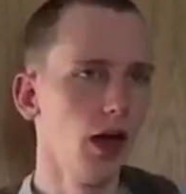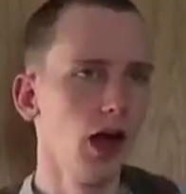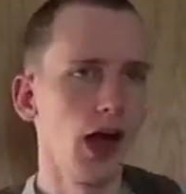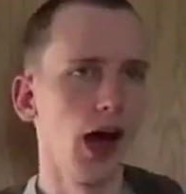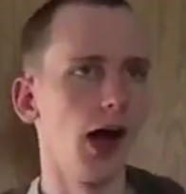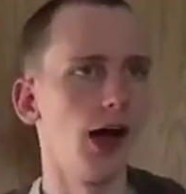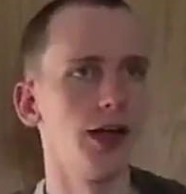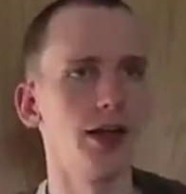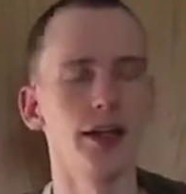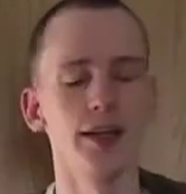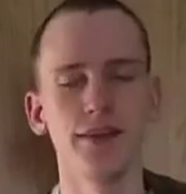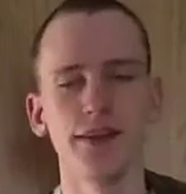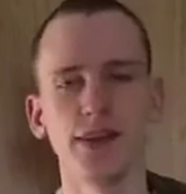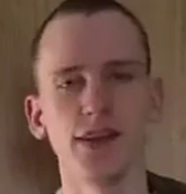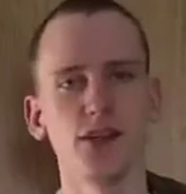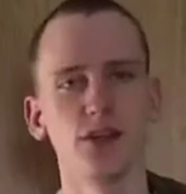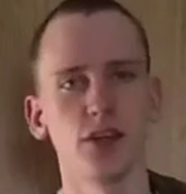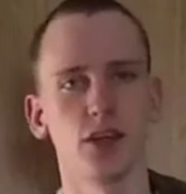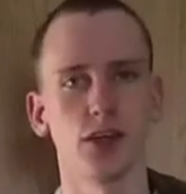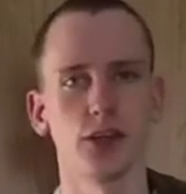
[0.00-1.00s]
And in
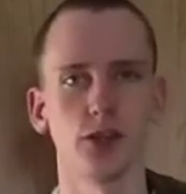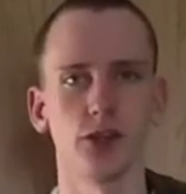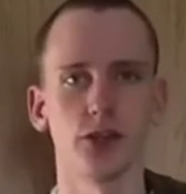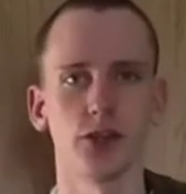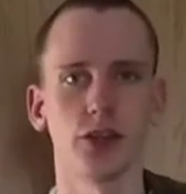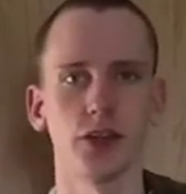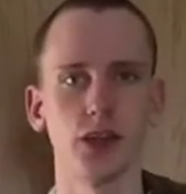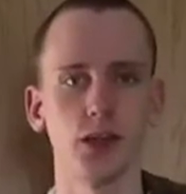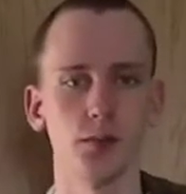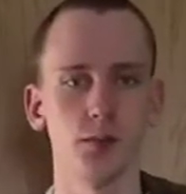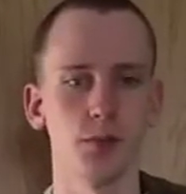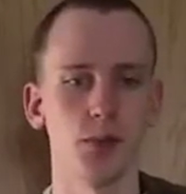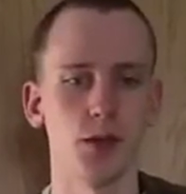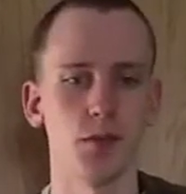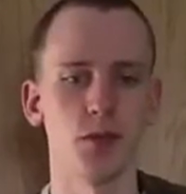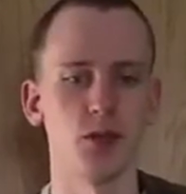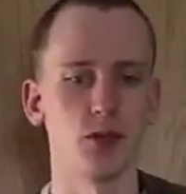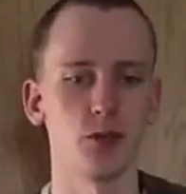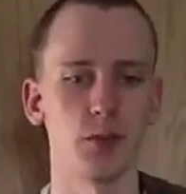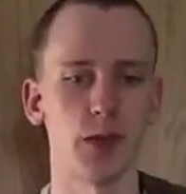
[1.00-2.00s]
these I used to keep maybe
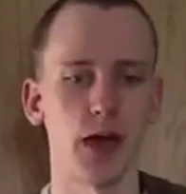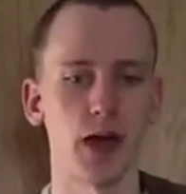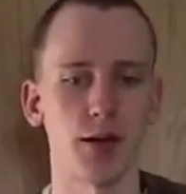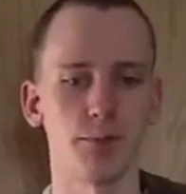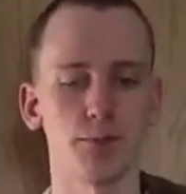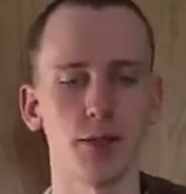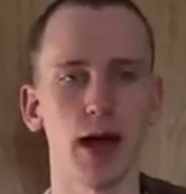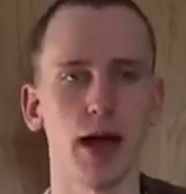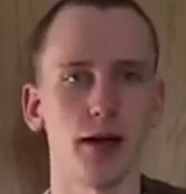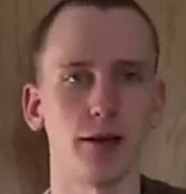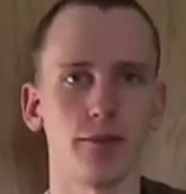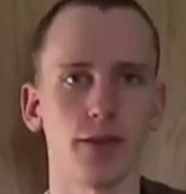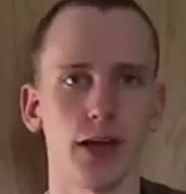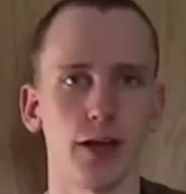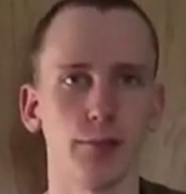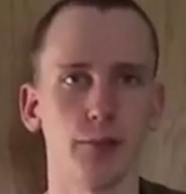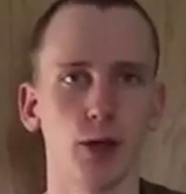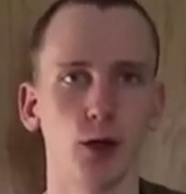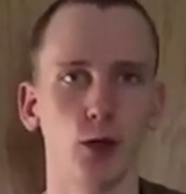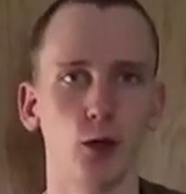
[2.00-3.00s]
a spare bag of
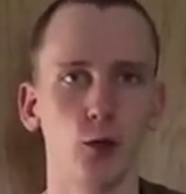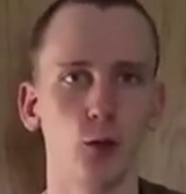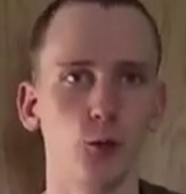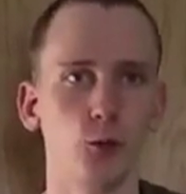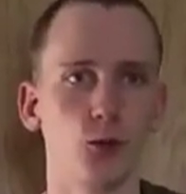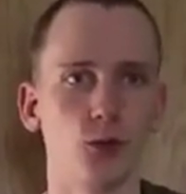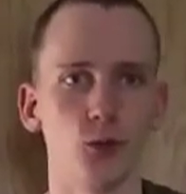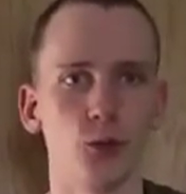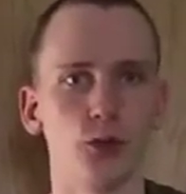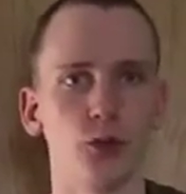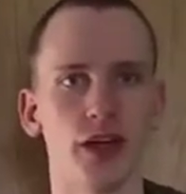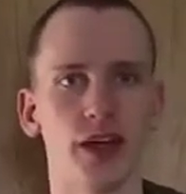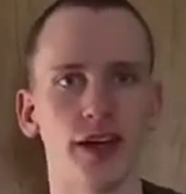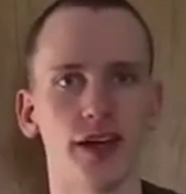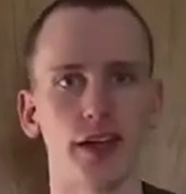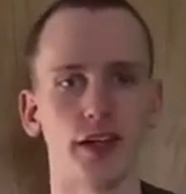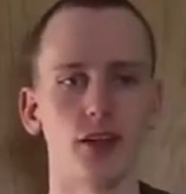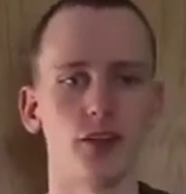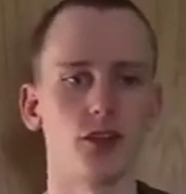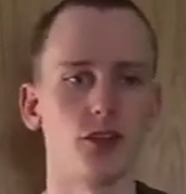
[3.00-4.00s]
ammo, some
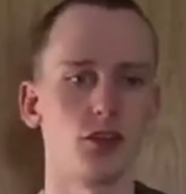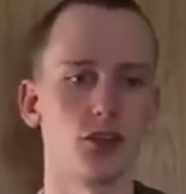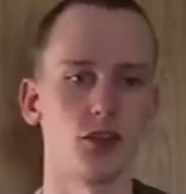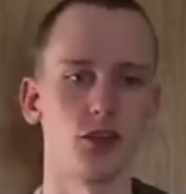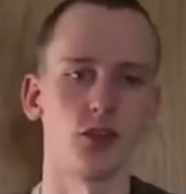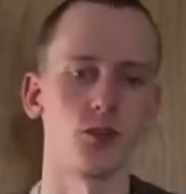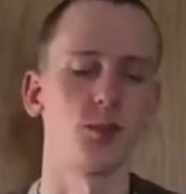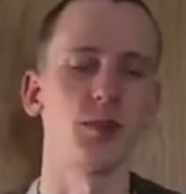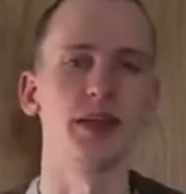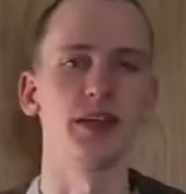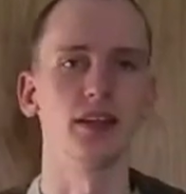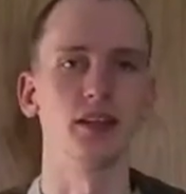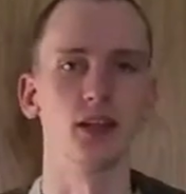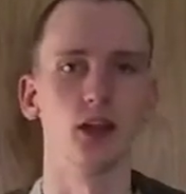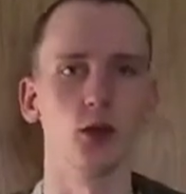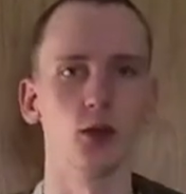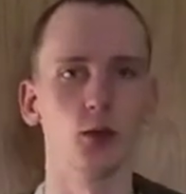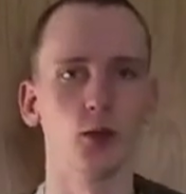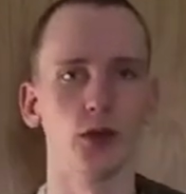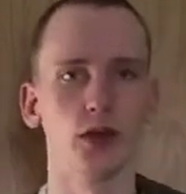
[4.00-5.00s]
grenades, a speed
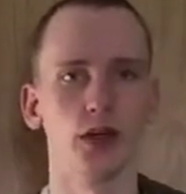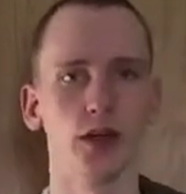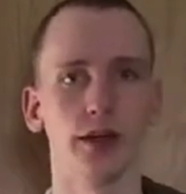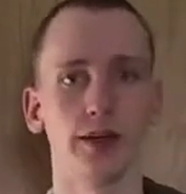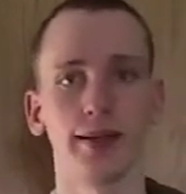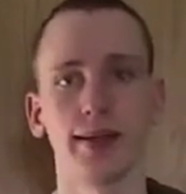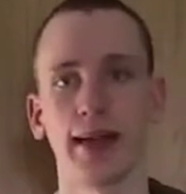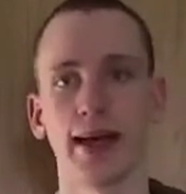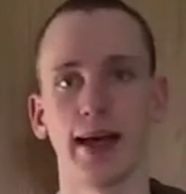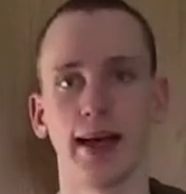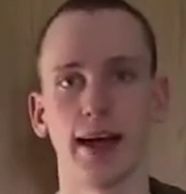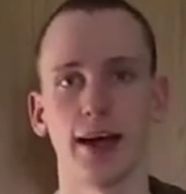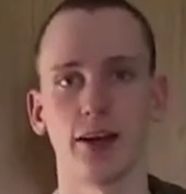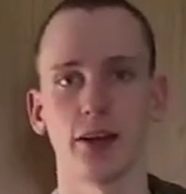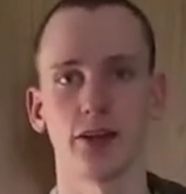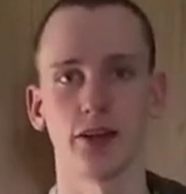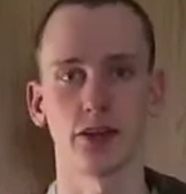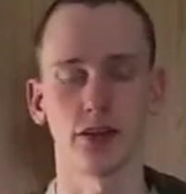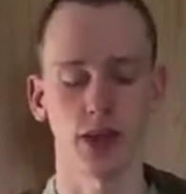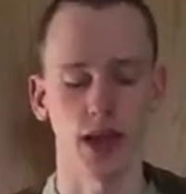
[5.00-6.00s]
loader,
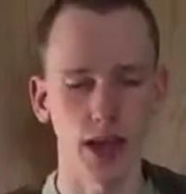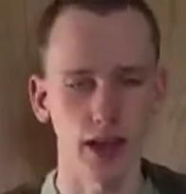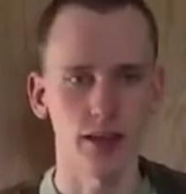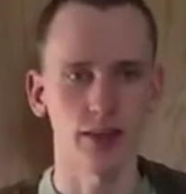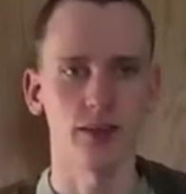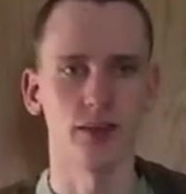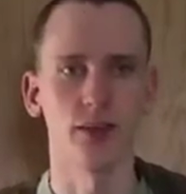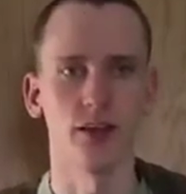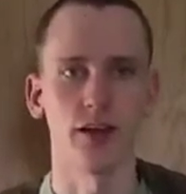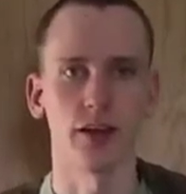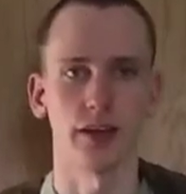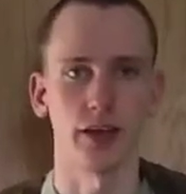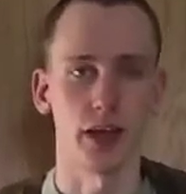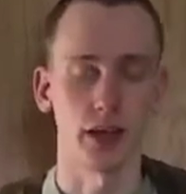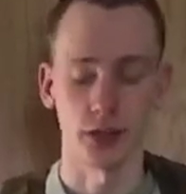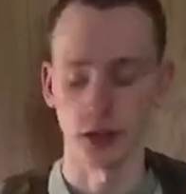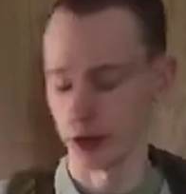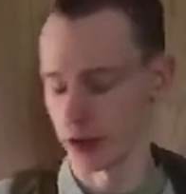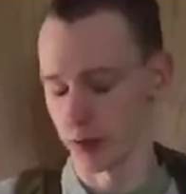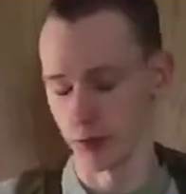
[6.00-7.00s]
gas, anything like that.
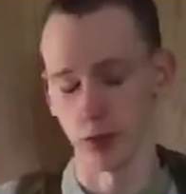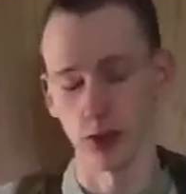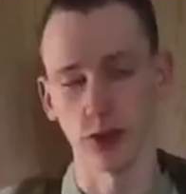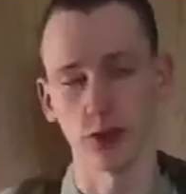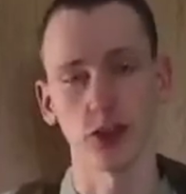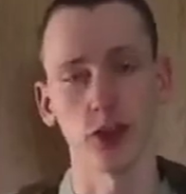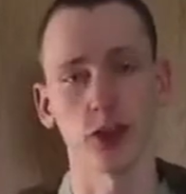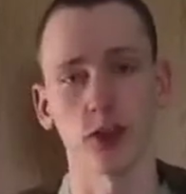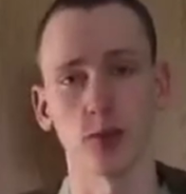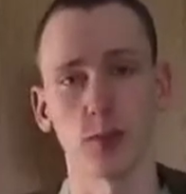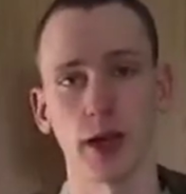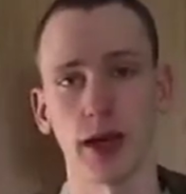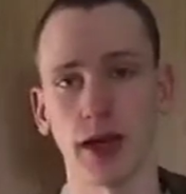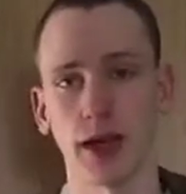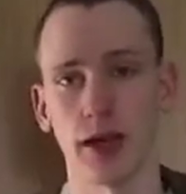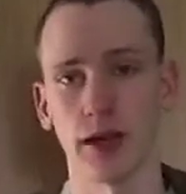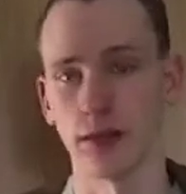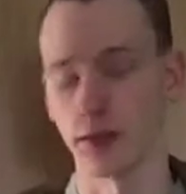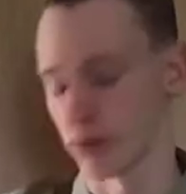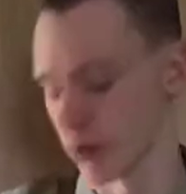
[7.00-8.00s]
You could even stick spare